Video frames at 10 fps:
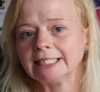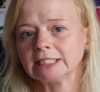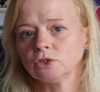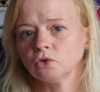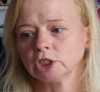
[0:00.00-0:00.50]

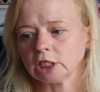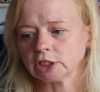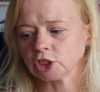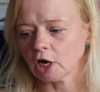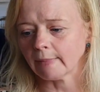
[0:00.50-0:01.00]
this
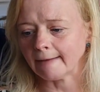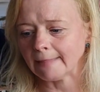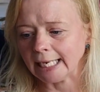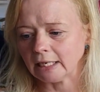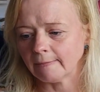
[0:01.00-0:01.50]
Nautilus top, I
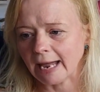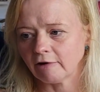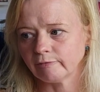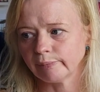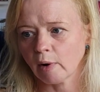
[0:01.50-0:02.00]
made a pair
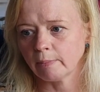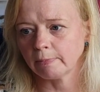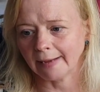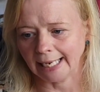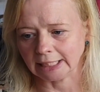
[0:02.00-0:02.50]
of bob
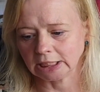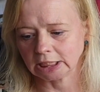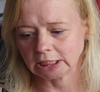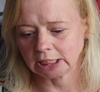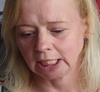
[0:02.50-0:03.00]

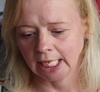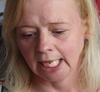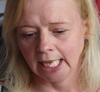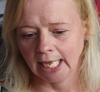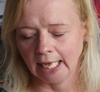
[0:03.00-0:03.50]
pants
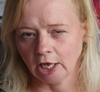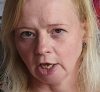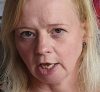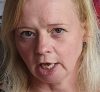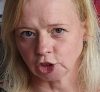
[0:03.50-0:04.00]

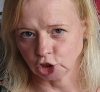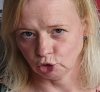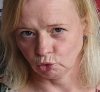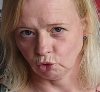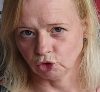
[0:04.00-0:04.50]
as
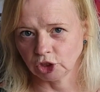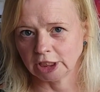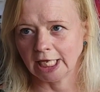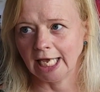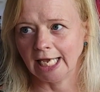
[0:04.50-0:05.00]
shorts
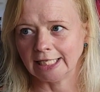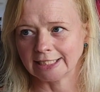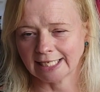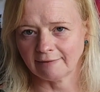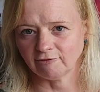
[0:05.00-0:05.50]
in the
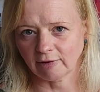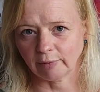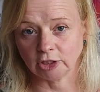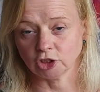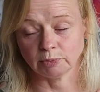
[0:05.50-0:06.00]
same
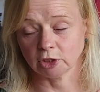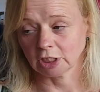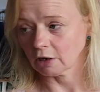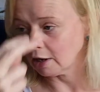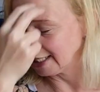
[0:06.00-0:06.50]
fabric, just because I got